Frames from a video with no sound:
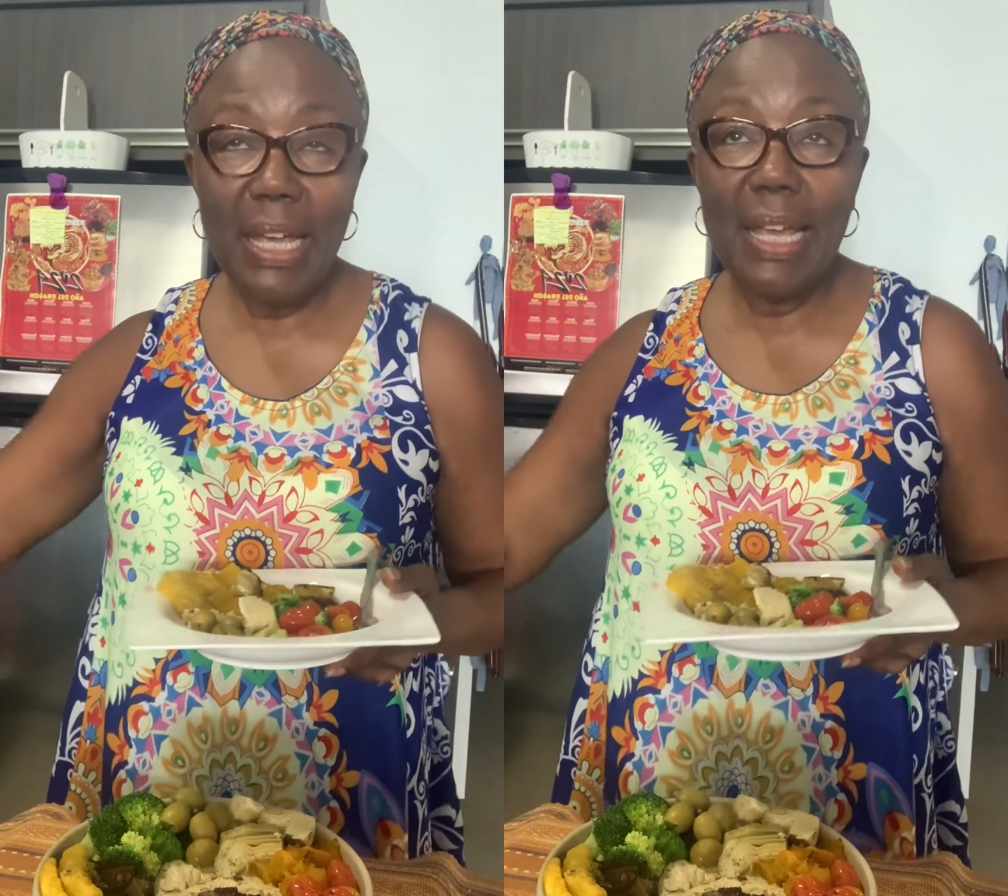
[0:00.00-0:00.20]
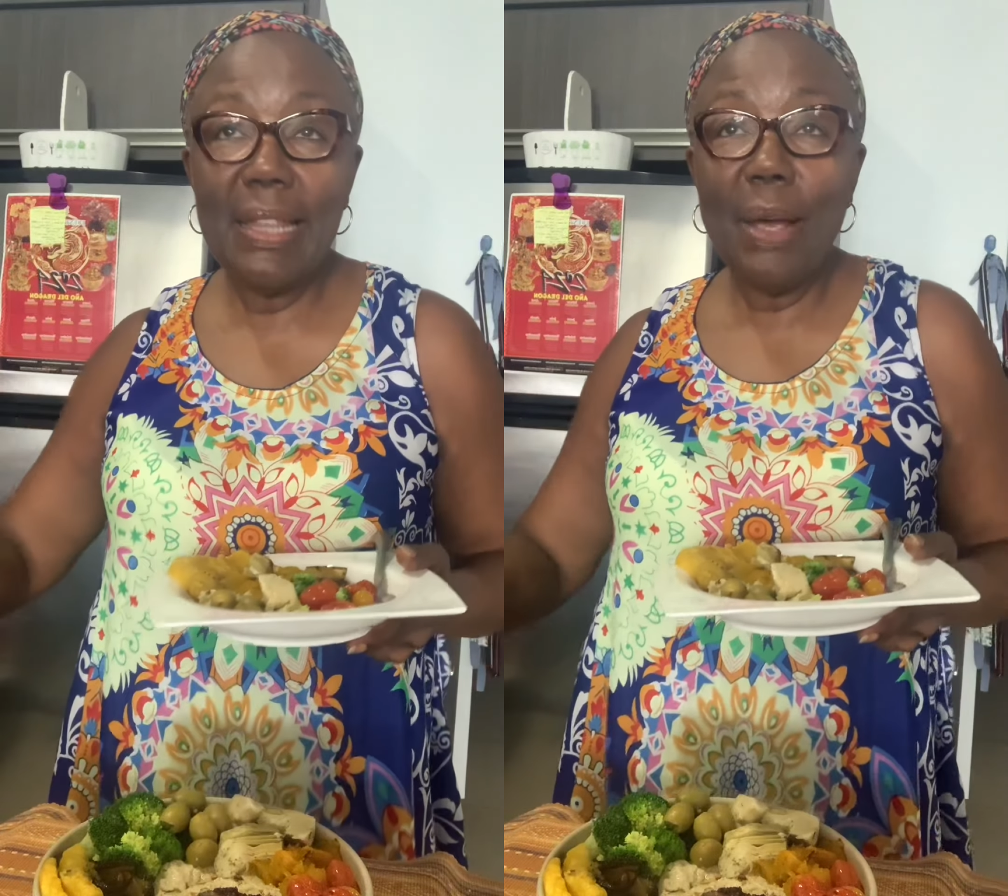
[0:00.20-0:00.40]

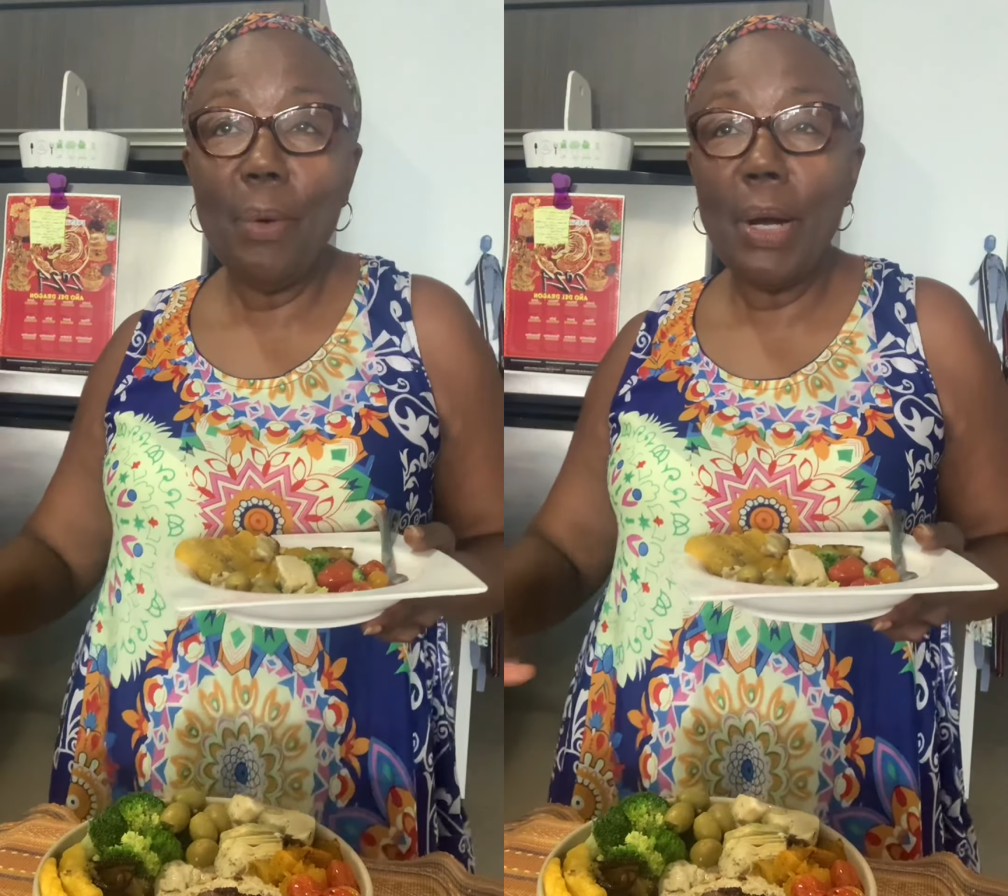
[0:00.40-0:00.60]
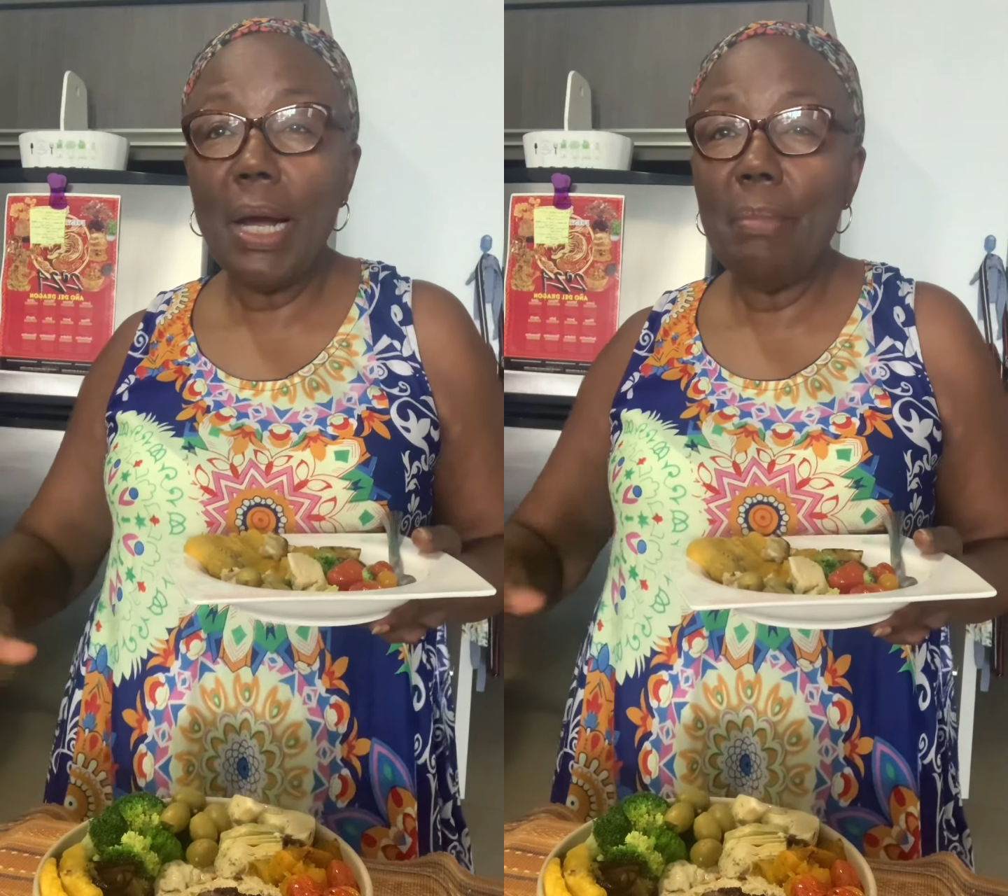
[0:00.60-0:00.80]
and they
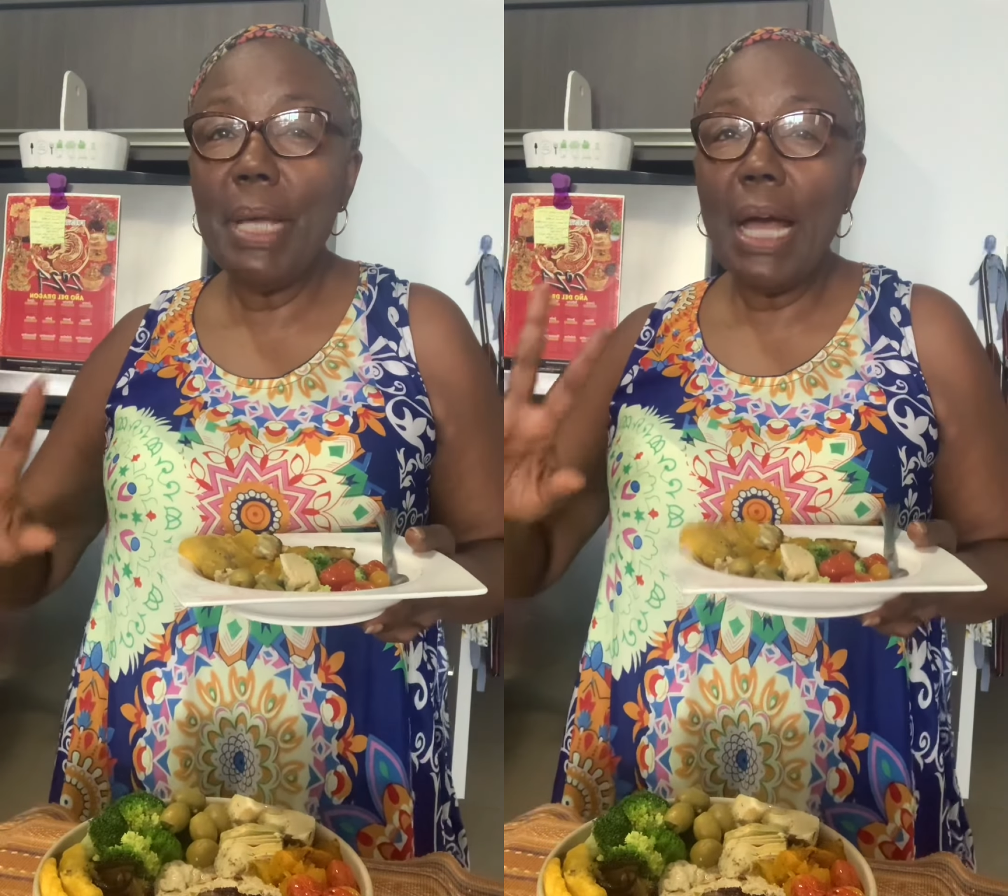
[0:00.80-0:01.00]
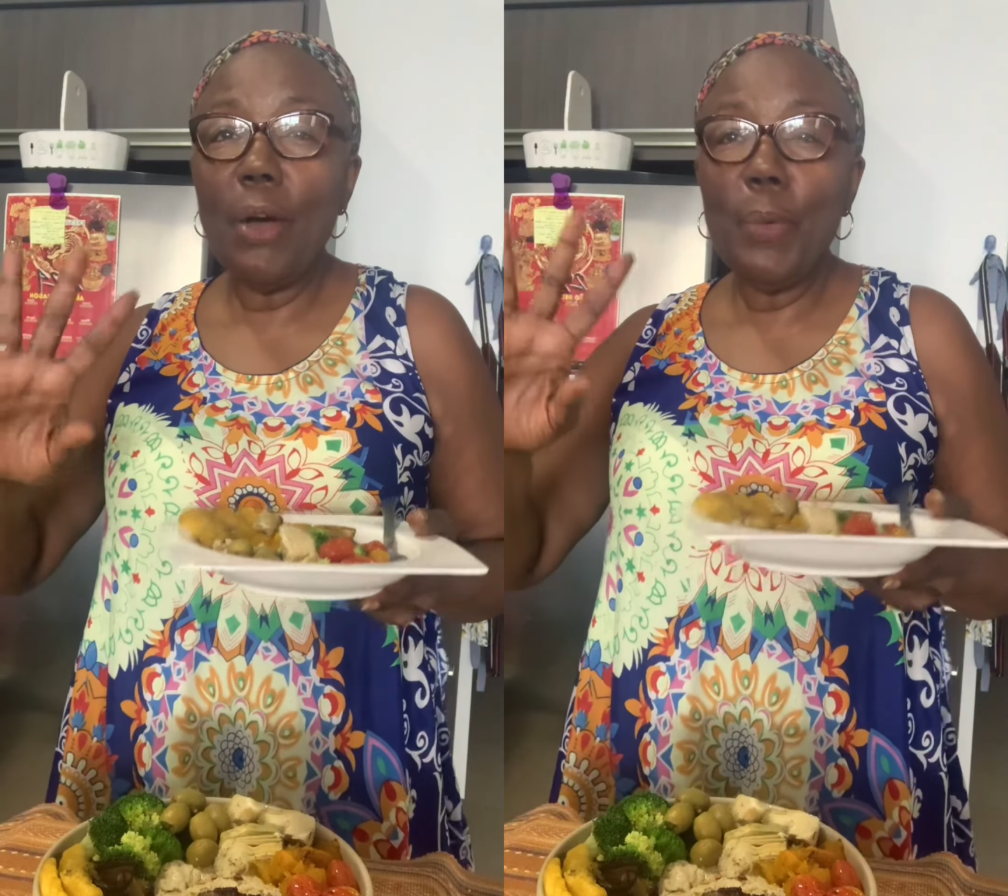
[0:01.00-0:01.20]
were
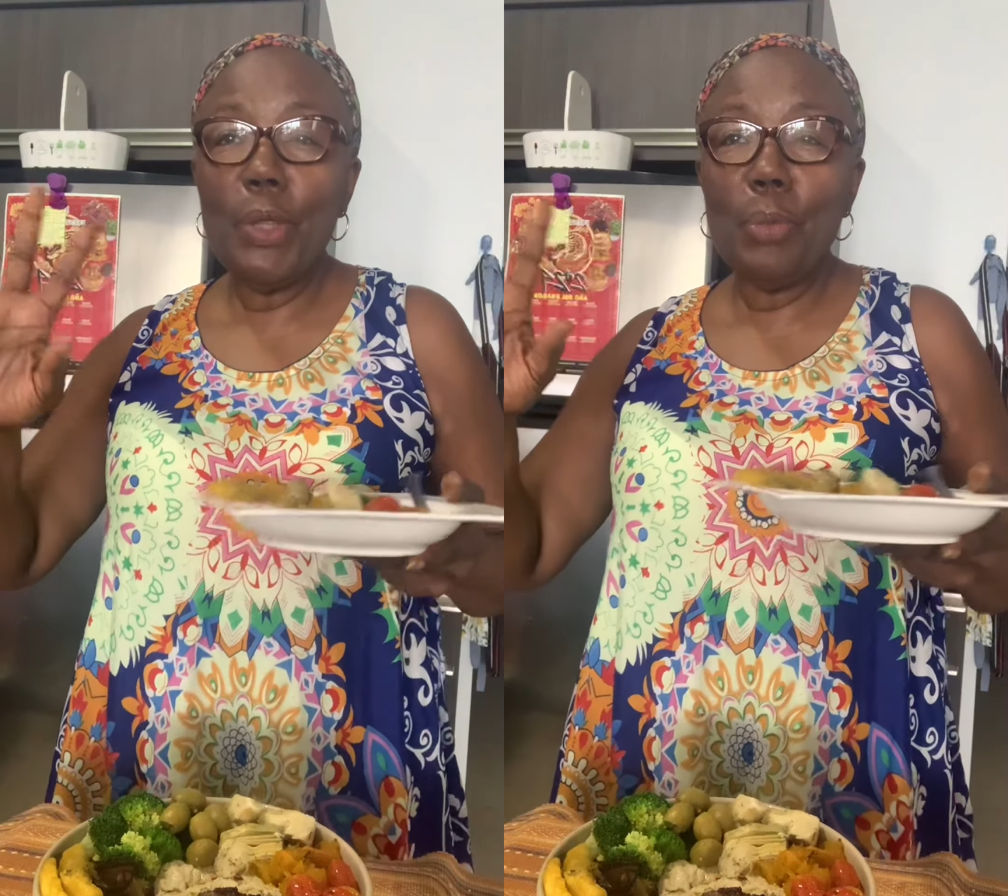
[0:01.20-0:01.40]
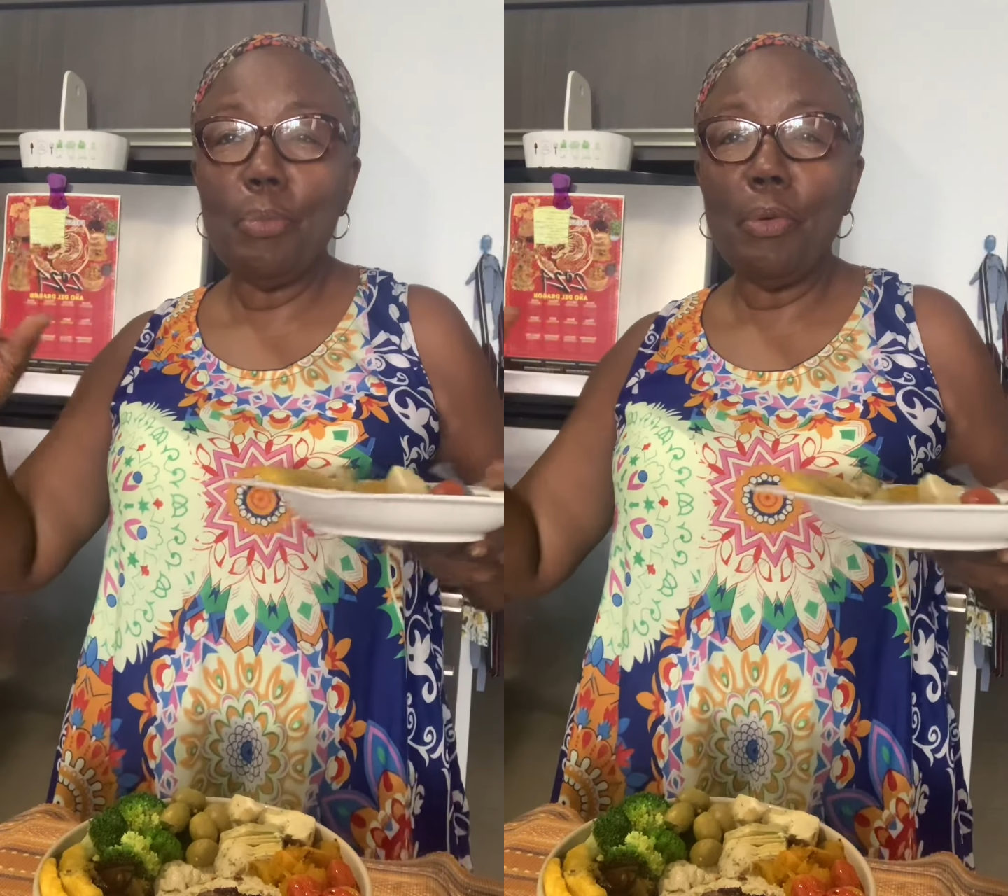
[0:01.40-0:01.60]
coming out with
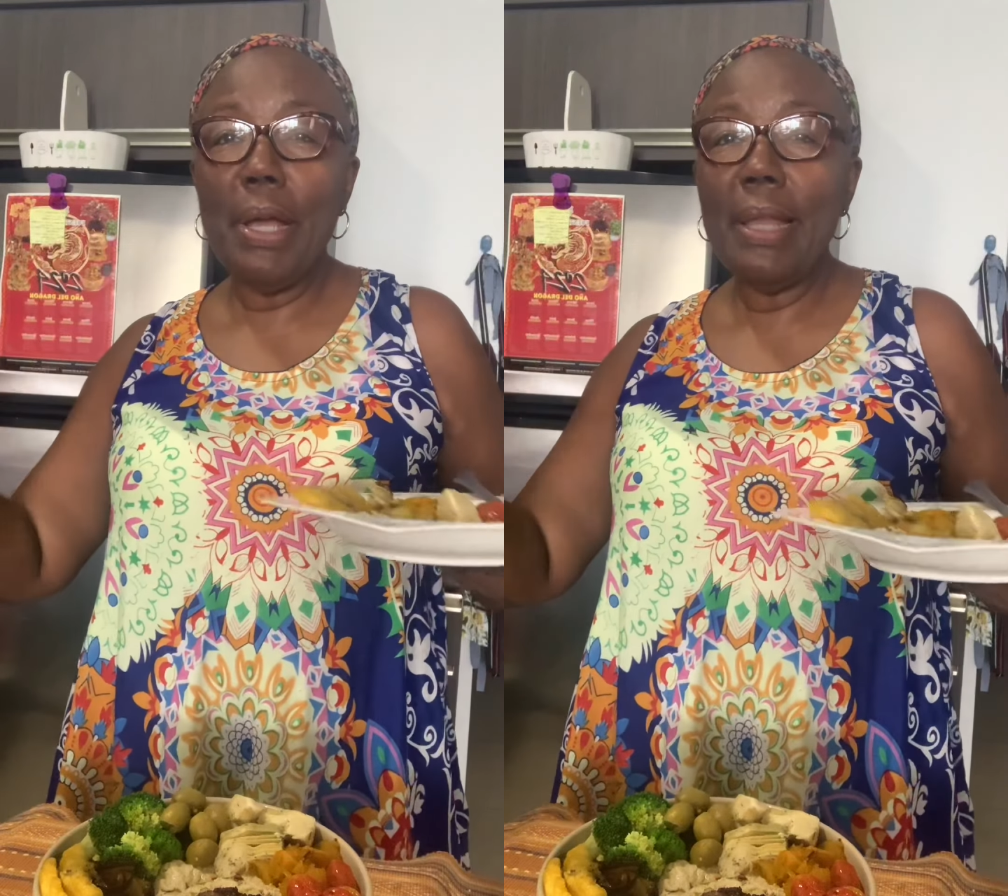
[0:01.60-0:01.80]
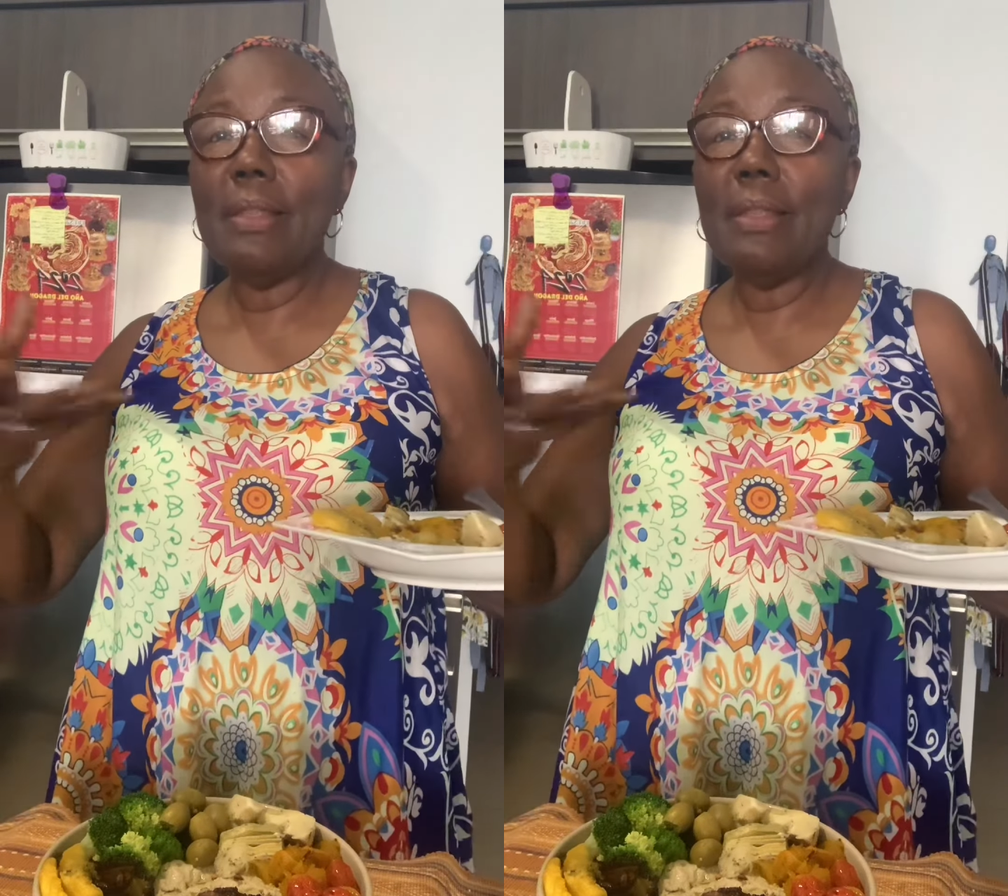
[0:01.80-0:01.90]
the bread.